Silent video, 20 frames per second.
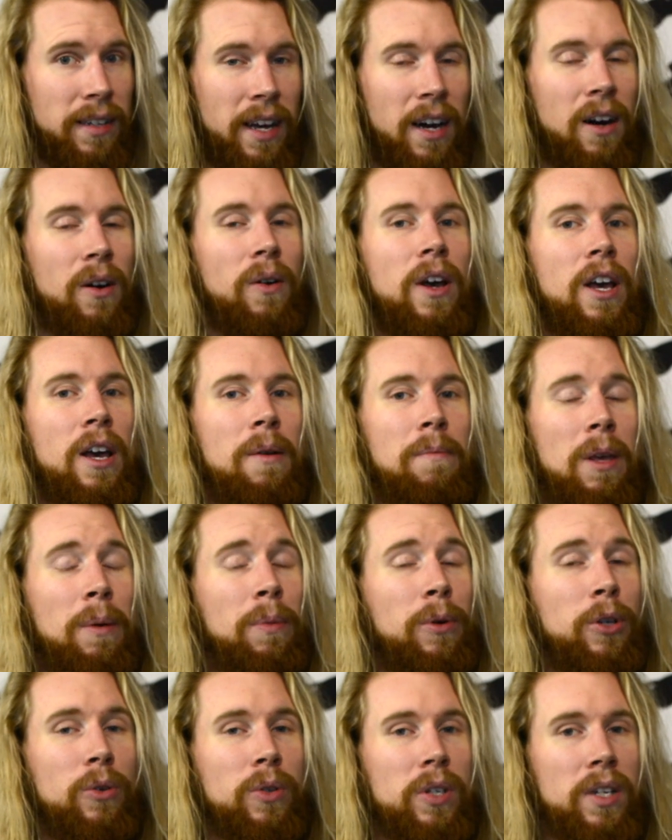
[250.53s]
Now
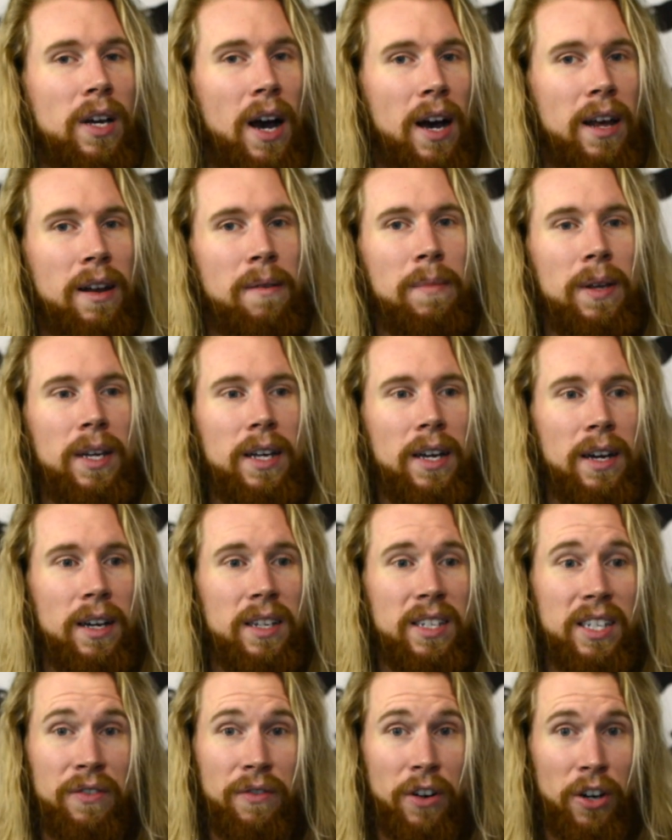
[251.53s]
people use cotton
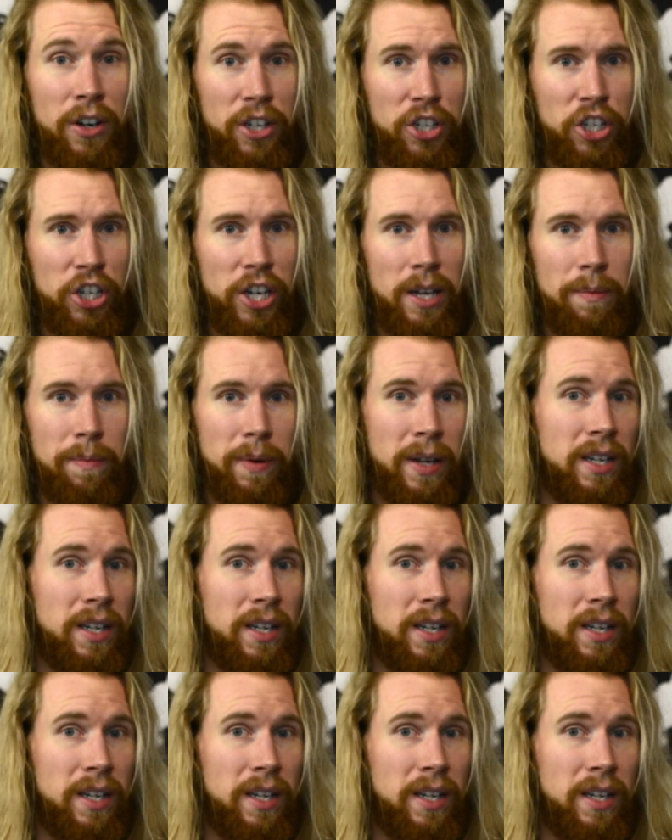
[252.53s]
because it's very cheap